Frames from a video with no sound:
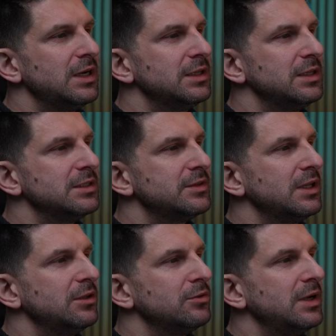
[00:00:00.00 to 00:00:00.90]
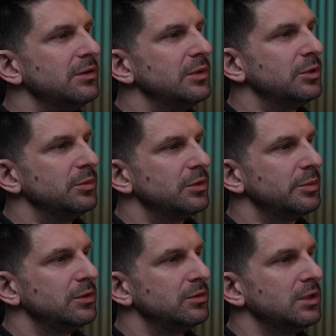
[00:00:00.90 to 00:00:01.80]
to those black squares,
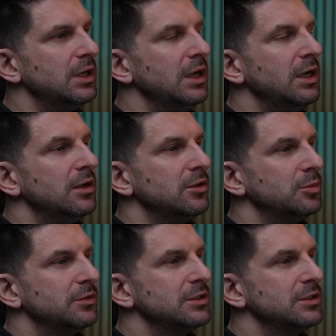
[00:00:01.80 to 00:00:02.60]
they will disappear.